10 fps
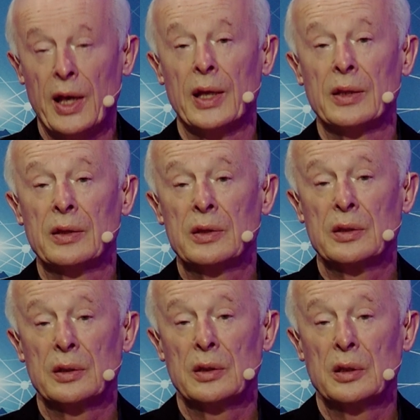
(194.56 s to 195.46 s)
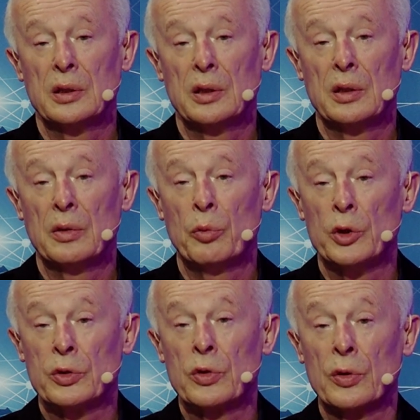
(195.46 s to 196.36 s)
And
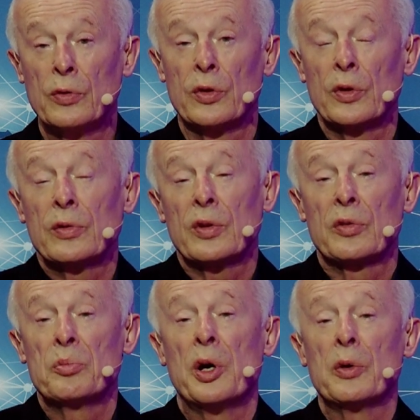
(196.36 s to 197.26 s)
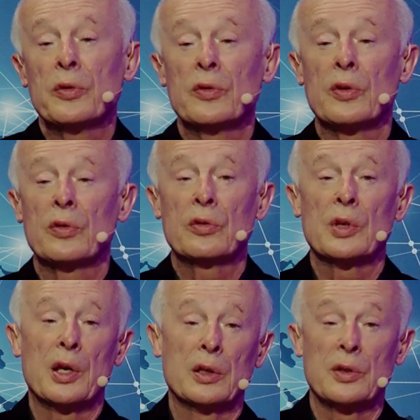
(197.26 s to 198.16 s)
what concerns us most
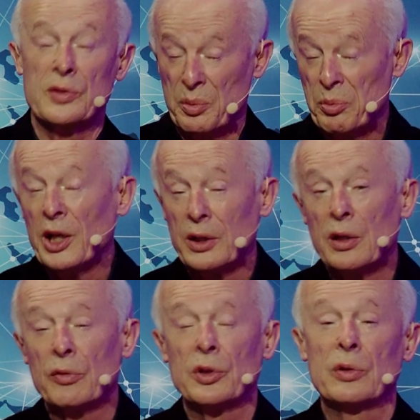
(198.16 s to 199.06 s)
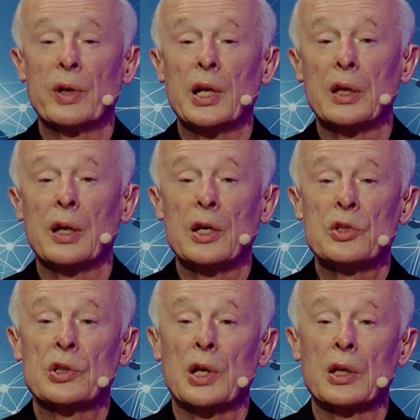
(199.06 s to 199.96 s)
is the stability of the Greenland
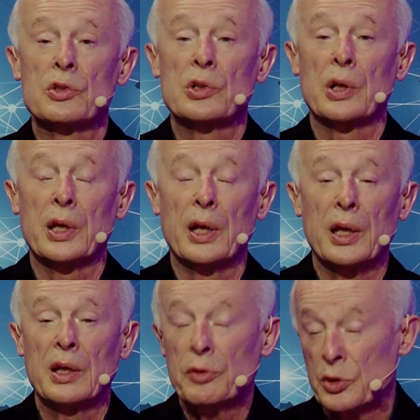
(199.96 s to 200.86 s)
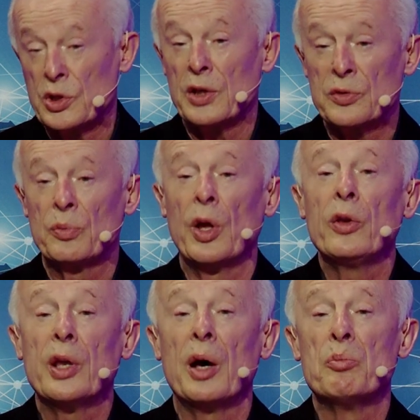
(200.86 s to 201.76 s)
ice sheet, actually. And I give you just
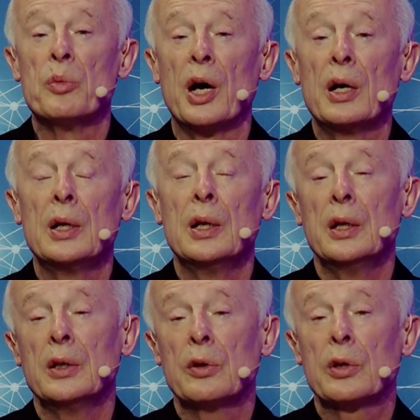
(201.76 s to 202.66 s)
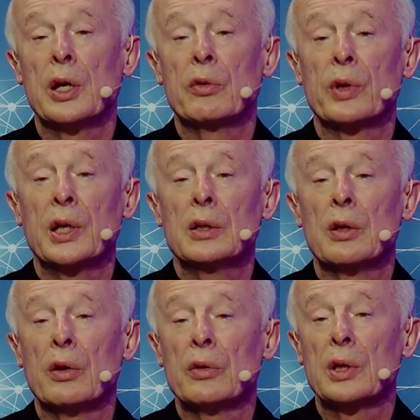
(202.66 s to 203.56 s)
one number you can
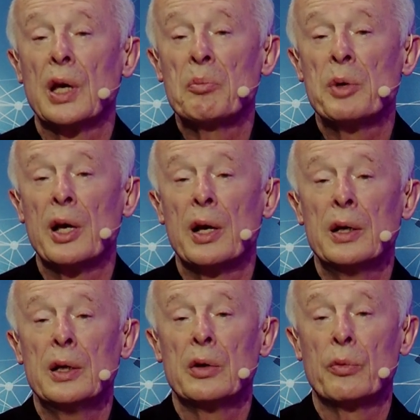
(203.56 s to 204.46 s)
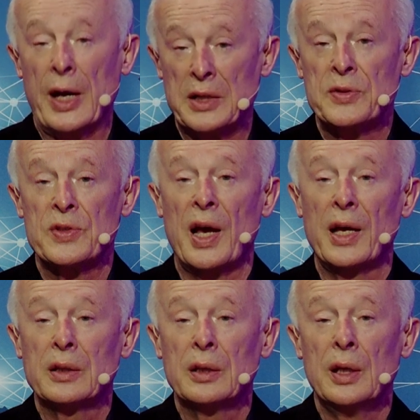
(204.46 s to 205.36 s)
read on the upper right
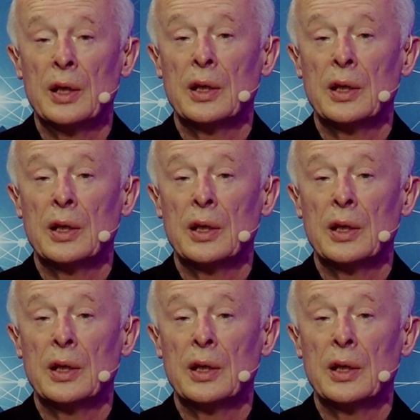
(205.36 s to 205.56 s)
side.